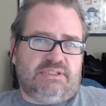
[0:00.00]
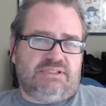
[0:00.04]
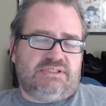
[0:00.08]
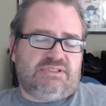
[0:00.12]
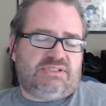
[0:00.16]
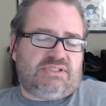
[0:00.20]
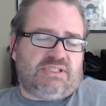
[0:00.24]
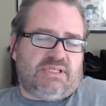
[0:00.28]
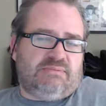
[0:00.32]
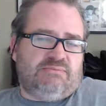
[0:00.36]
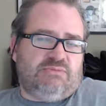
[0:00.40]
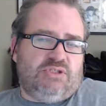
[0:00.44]

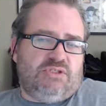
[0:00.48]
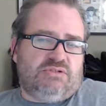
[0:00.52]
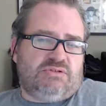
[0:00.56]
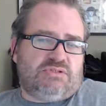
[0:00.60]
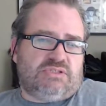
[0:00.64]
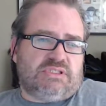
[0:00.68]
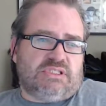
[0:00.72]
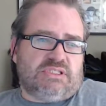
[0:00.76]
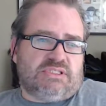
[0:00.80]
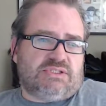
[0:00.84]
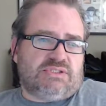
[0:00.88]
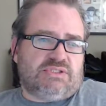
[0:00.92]
I'm
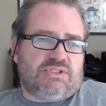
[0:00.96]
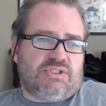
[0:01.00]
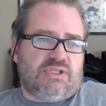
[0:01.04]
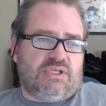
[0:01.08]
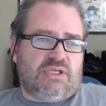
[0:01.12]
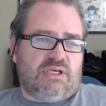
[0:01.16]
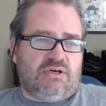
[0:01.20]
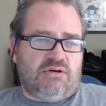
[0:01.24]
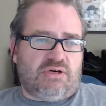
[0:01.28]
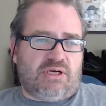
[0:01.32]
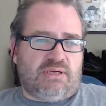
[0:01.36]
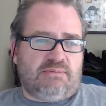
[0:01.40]
useless, you
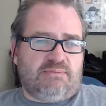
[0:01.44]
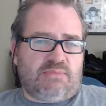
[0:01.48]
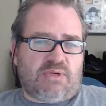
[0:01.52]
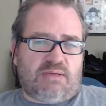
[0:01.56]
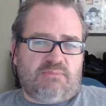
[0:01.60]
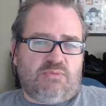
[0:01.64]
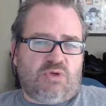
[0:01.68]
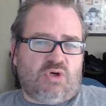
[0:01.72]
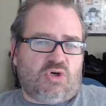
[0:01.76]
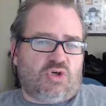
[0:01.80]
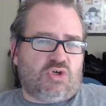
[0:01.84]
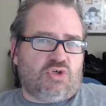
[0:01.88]
know. I'm,
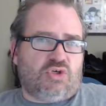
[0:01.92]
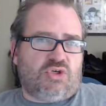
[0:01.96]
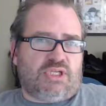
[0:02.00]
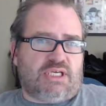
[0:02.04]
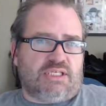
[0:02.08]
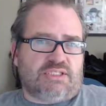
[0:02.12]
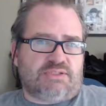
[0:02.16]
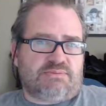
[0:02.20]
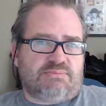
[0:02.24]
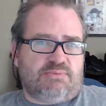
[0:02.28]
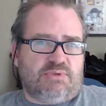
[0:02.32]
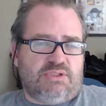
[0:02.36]
I'm not a good
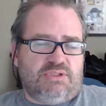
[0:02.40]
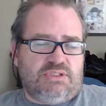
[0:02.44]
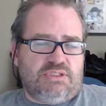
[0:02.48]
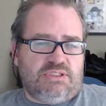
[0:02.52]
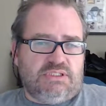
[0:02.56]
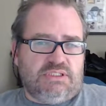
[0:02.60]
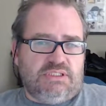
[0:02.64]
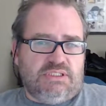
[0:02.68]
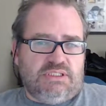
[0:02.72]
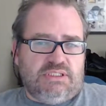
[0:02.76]
husband.